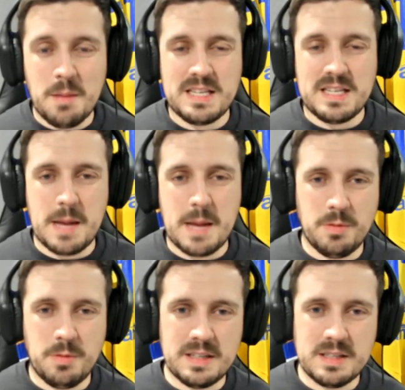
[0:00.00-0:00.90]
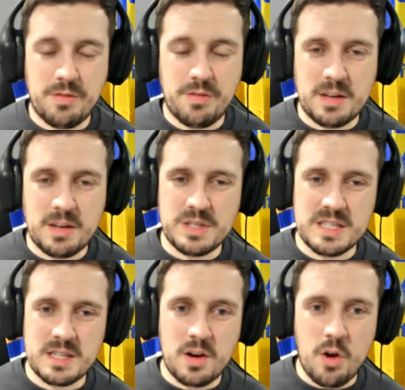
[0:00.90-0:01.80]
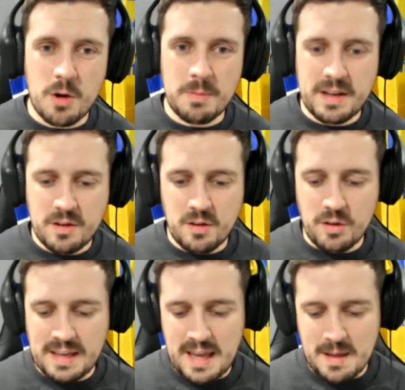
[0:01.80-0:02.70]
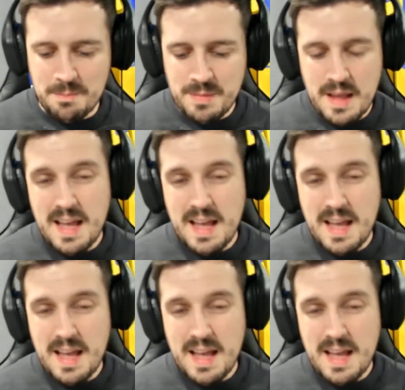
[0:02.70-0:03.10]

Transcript: bit acceptable in his defending, which isn't normally like him,